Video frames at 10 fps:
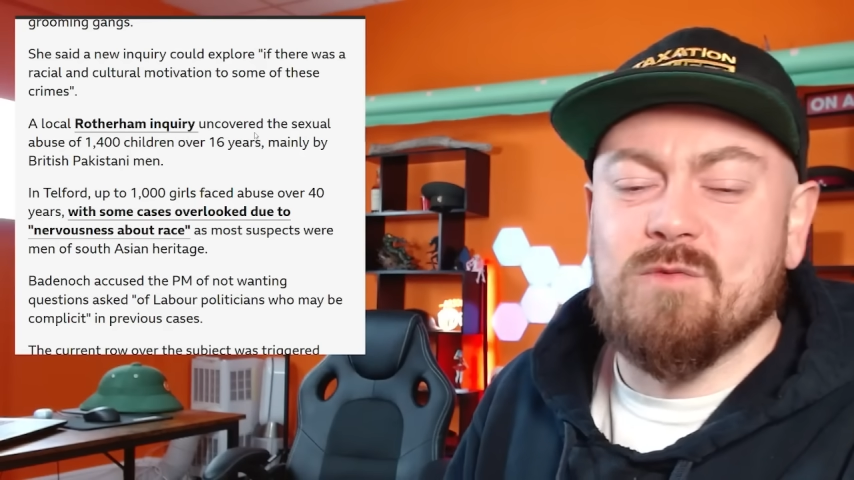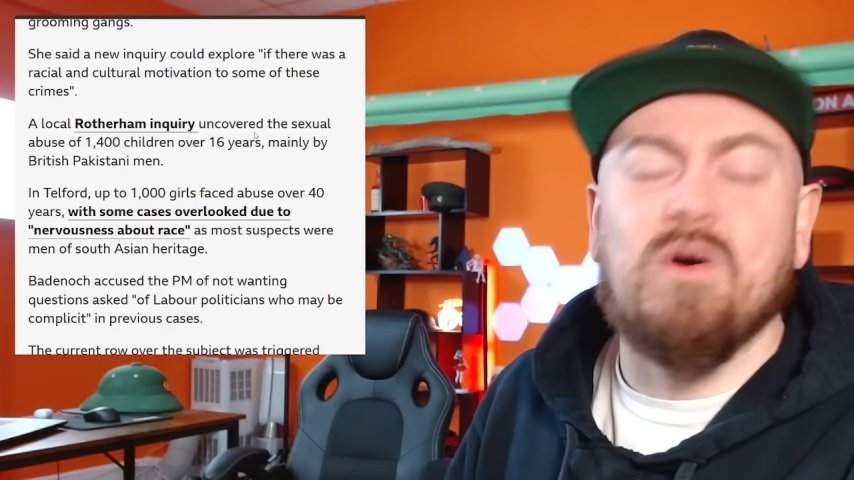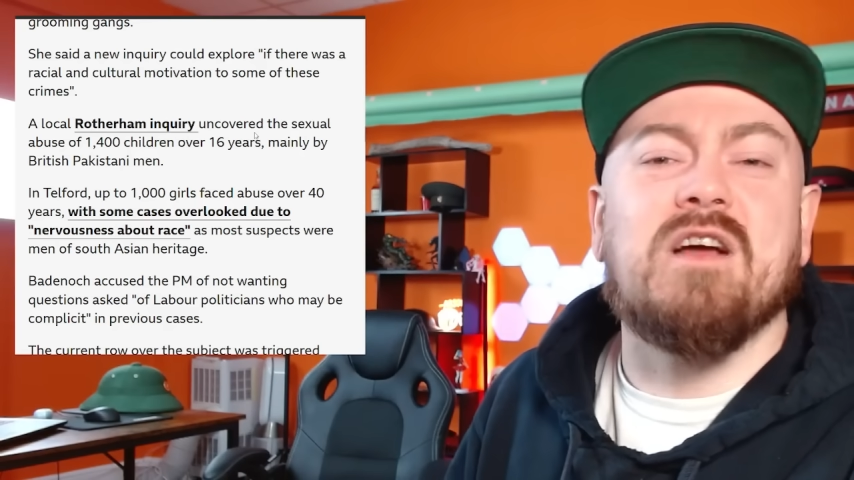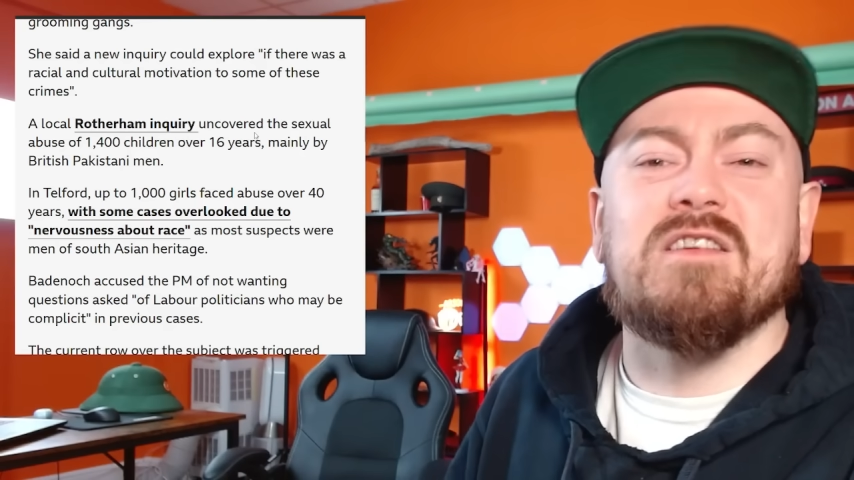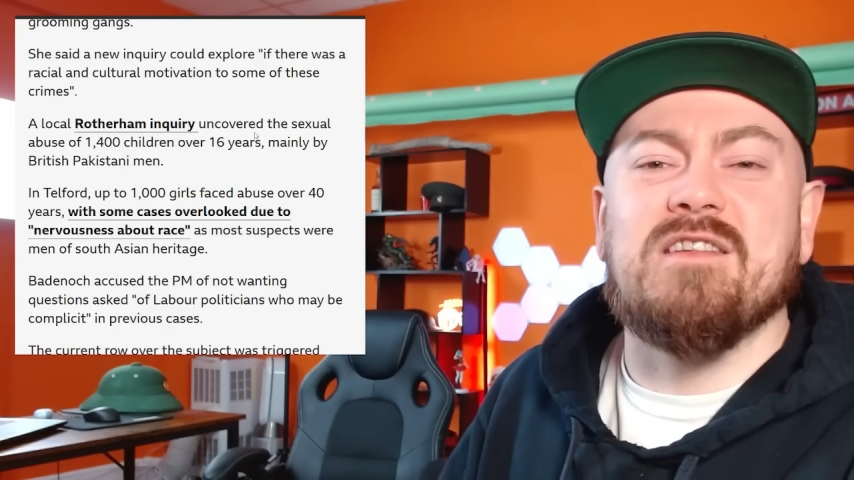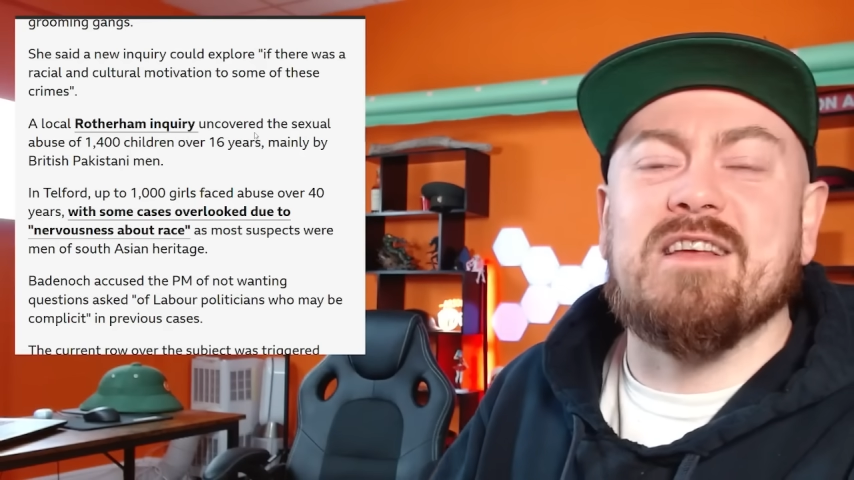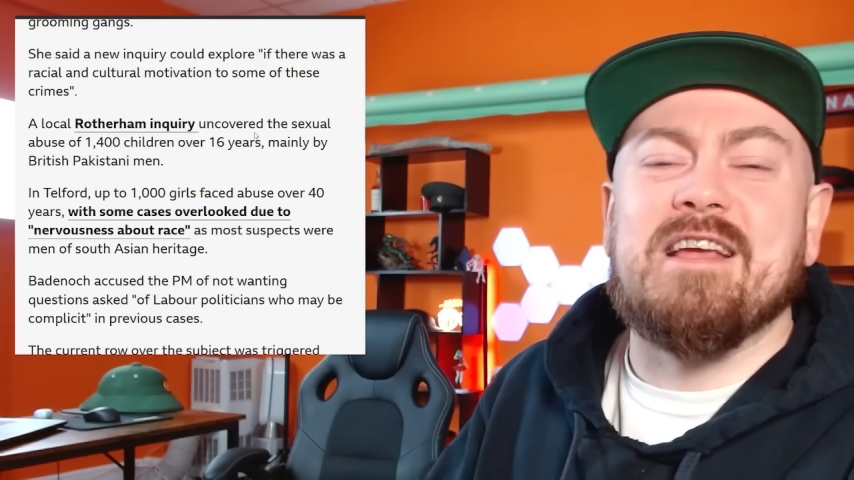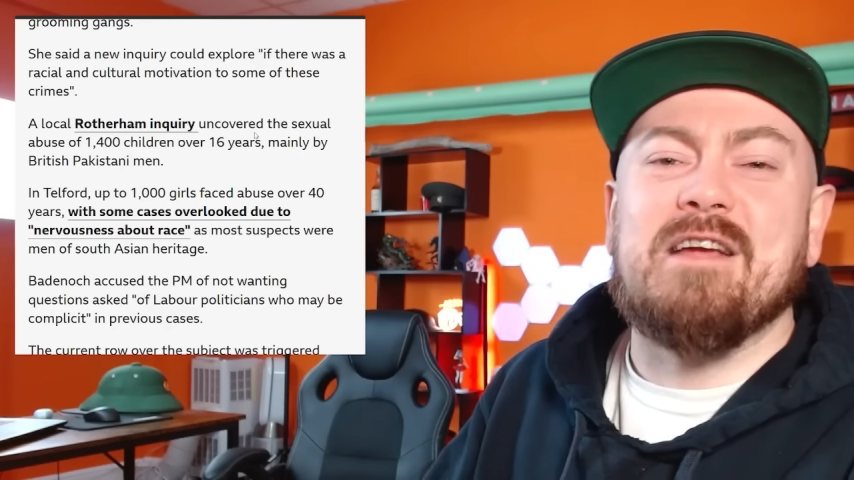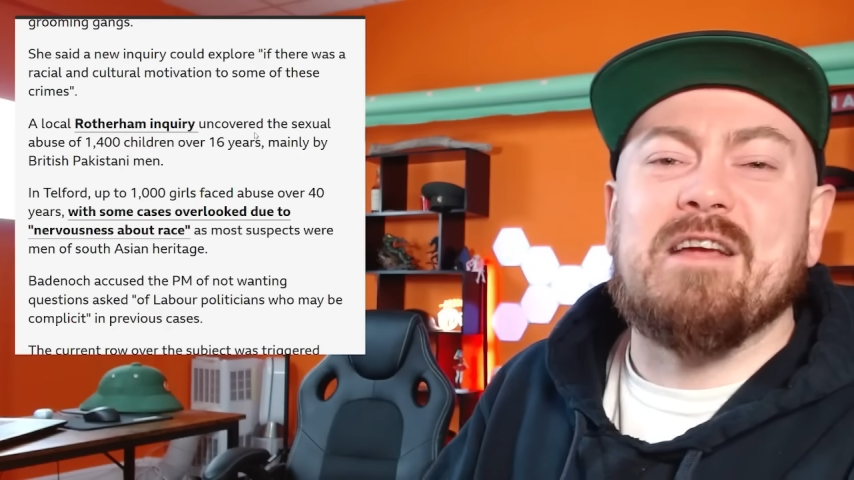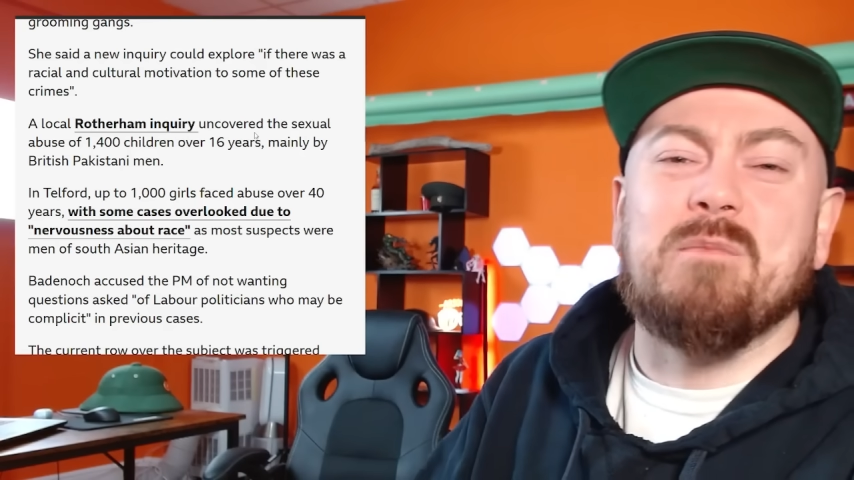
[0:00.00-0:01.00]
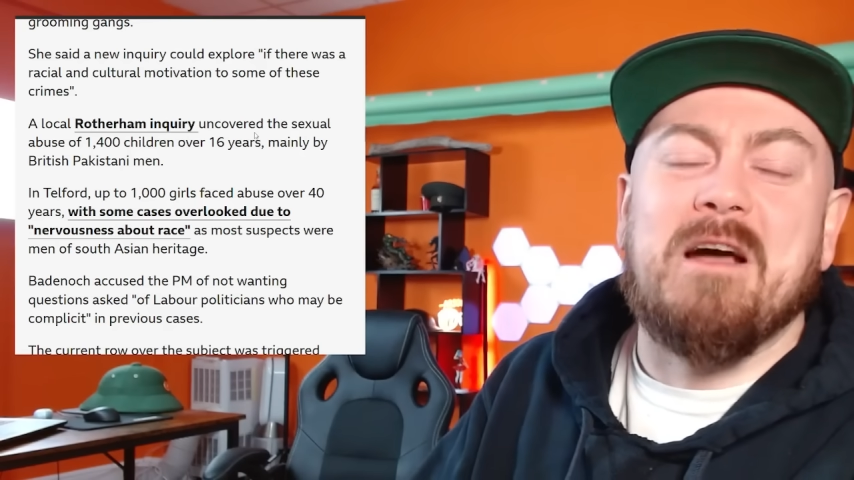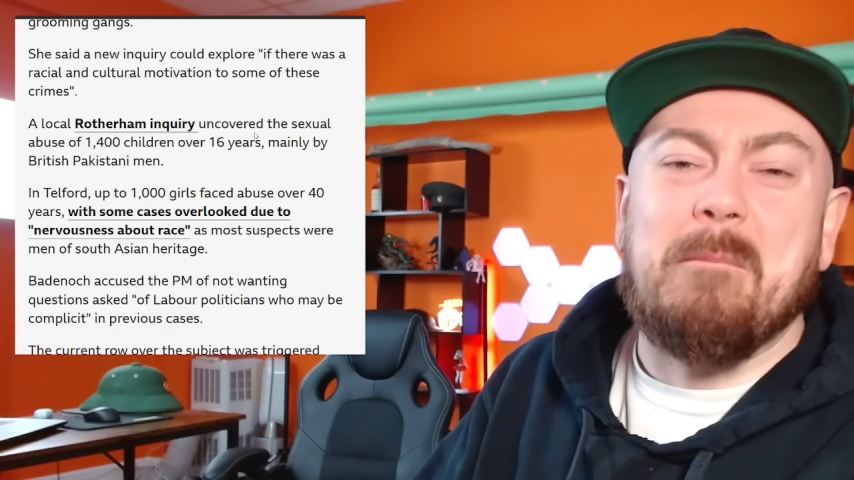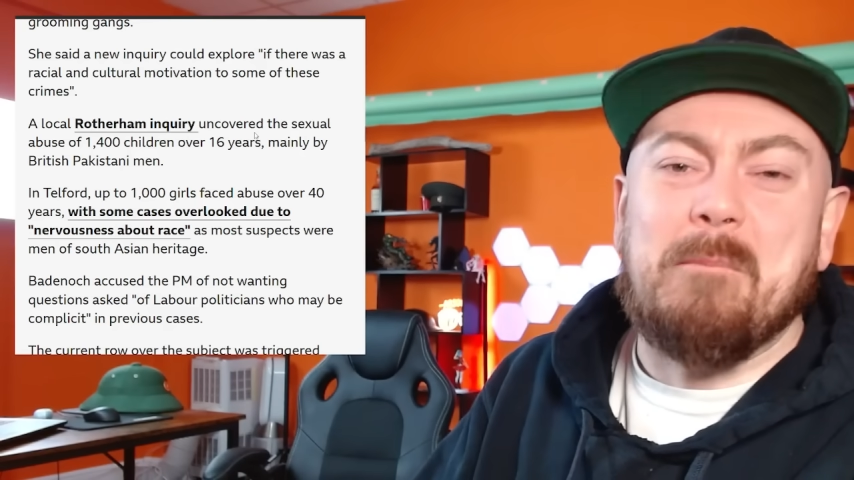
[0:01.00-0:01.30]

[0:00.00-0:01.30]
What is it that gave them that